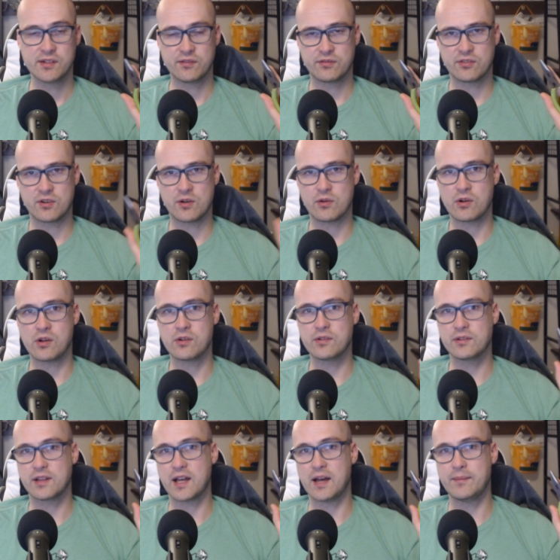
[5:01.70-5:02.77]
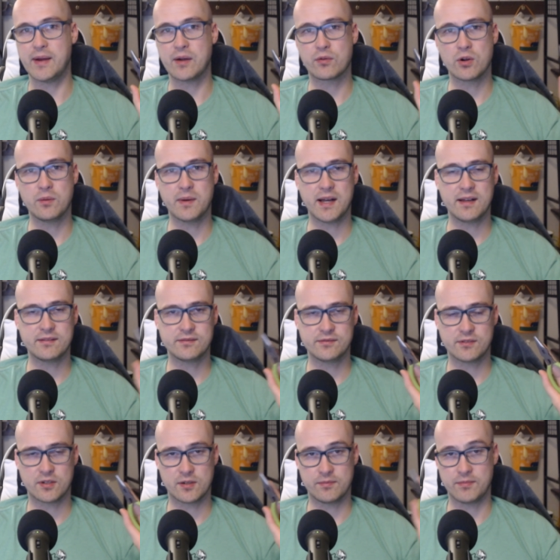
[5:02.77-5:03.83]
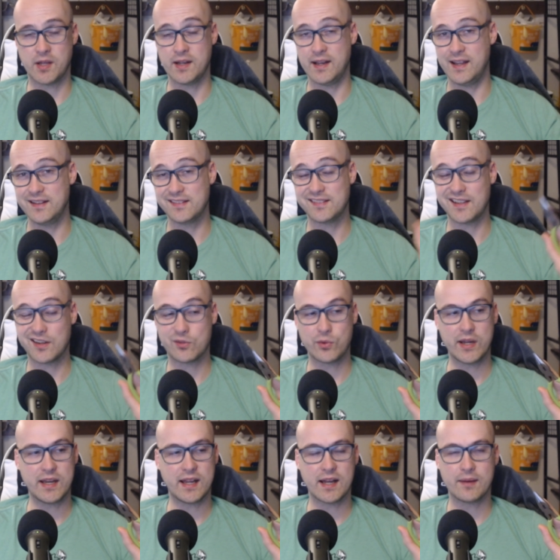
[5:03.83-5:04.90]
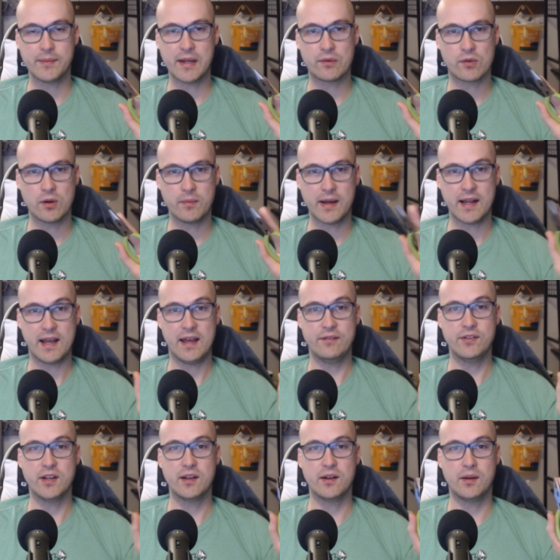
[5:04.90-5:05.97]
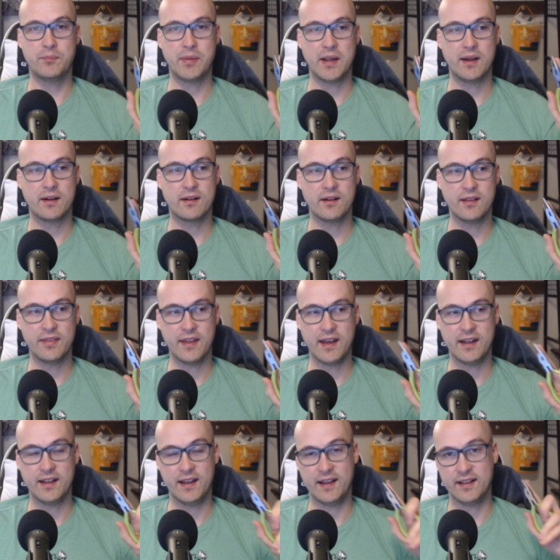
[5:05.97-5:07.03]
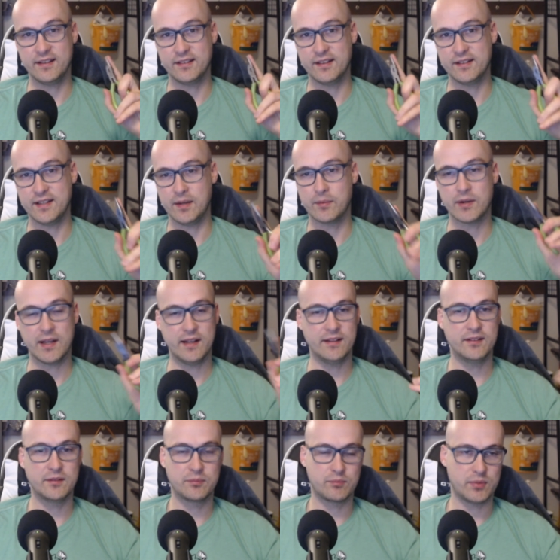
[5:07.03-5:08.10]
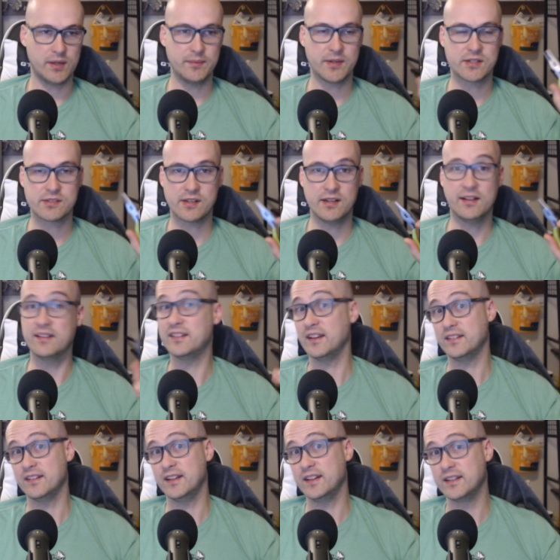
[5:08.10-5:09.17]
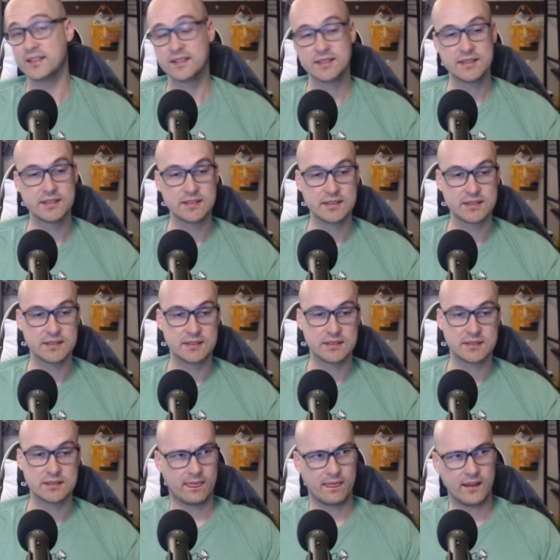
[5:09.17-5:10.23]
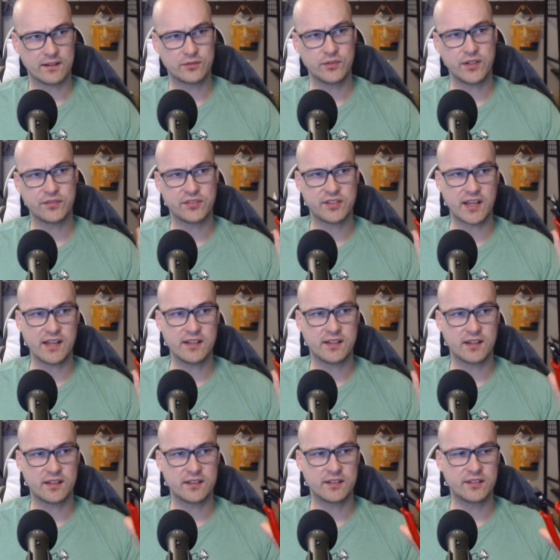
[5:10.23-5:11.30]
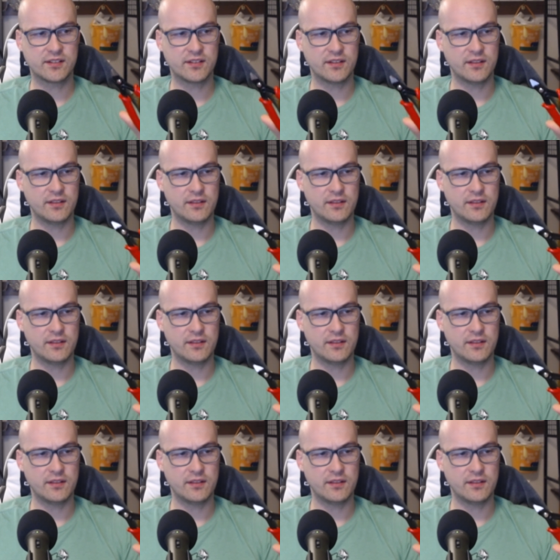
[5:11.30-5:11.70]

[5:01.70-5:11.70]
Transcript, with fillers: for a combat robot or an insect weight combat robot, having a pair that has the tapered head is pretty much a necessity. Next, we have side cutters.